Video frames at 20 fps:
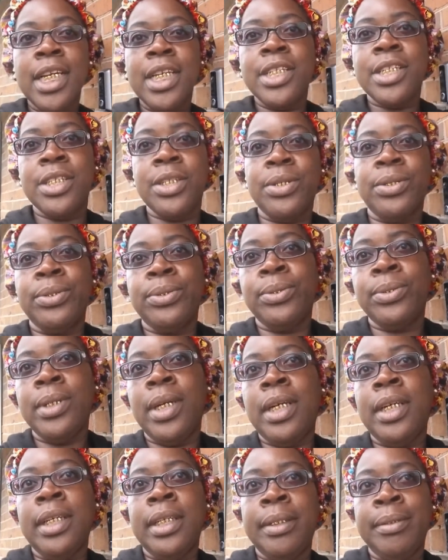
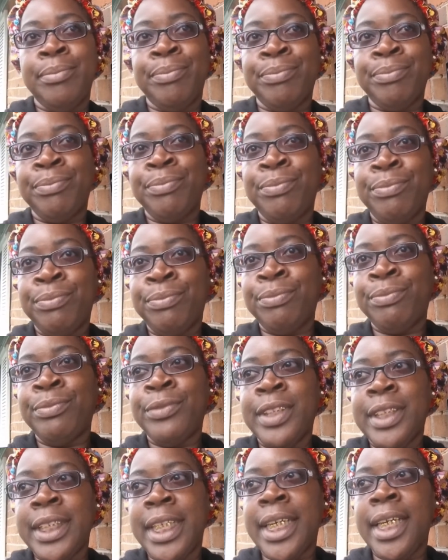So
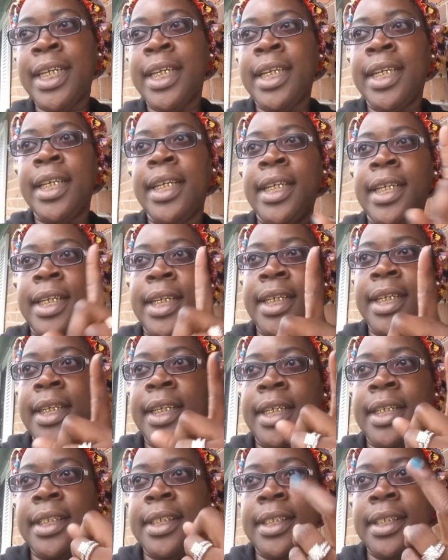
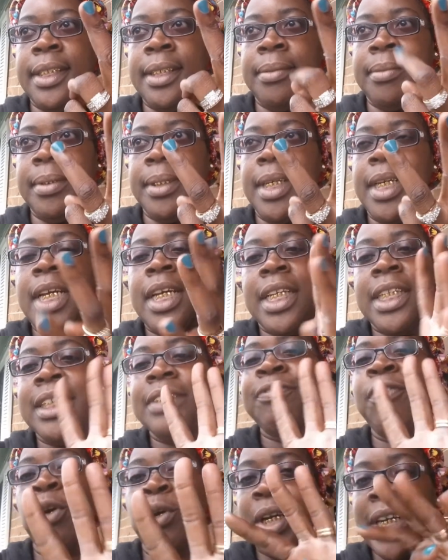this
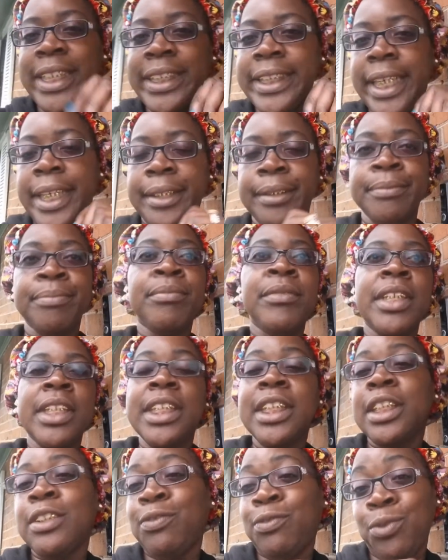is 4 days later.
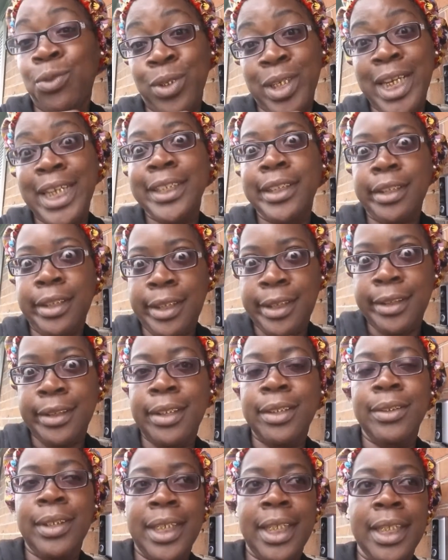This is 4 days later,
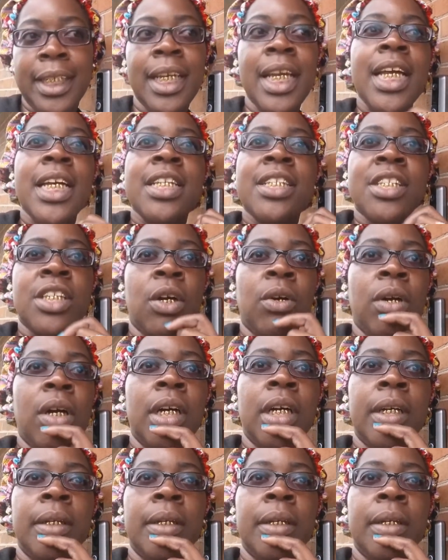okay? So